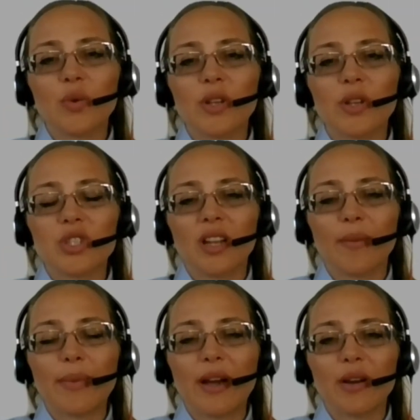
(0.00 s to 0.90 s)
a question
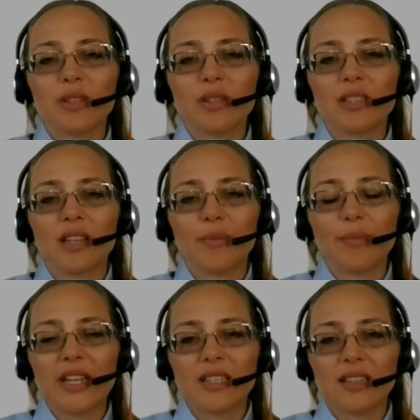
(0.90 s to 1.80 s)
about the
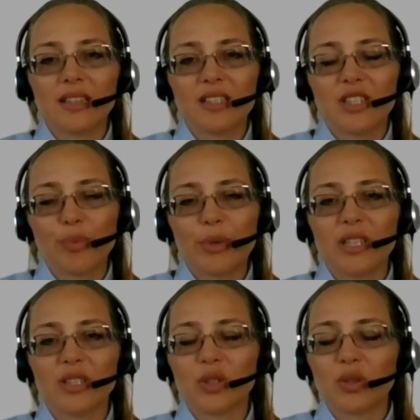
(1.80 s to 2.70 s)
medical
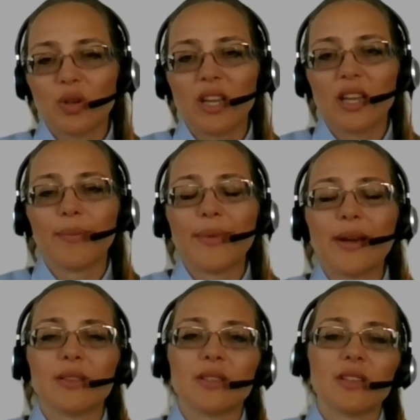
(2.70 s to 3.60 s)
interpreting? So talking
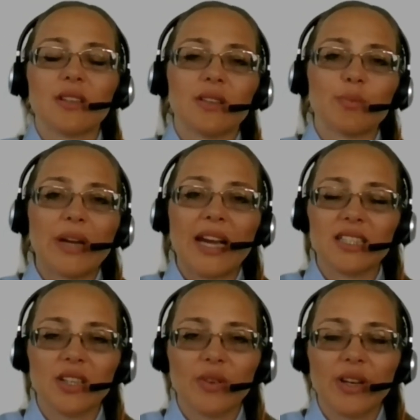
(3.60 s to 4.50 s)
about uh,
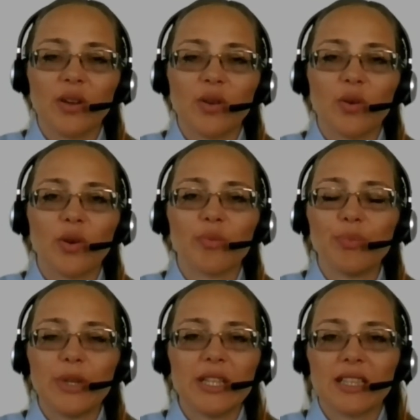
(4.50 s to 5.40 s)
battering or
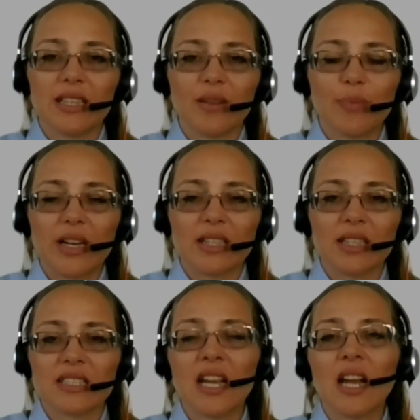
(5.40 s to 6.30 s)
beating their
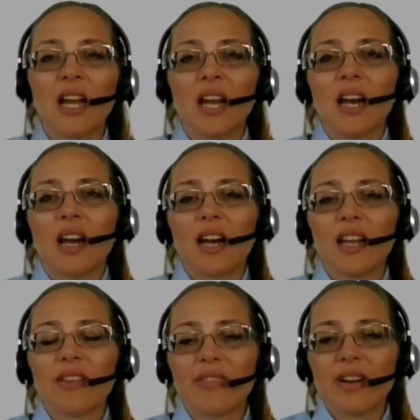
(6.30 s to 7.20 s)
partners,
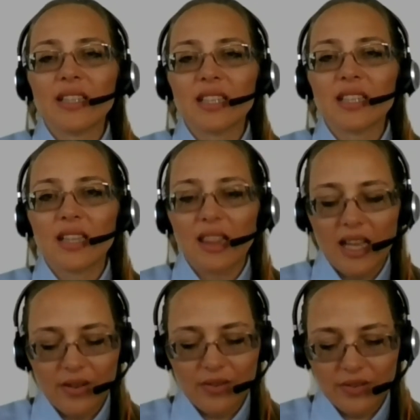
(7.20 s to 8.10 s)
I find that a
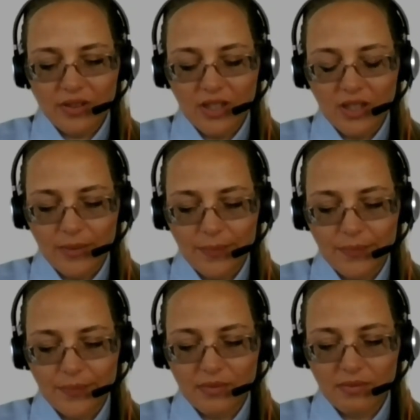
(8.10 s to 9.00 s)
lot of um,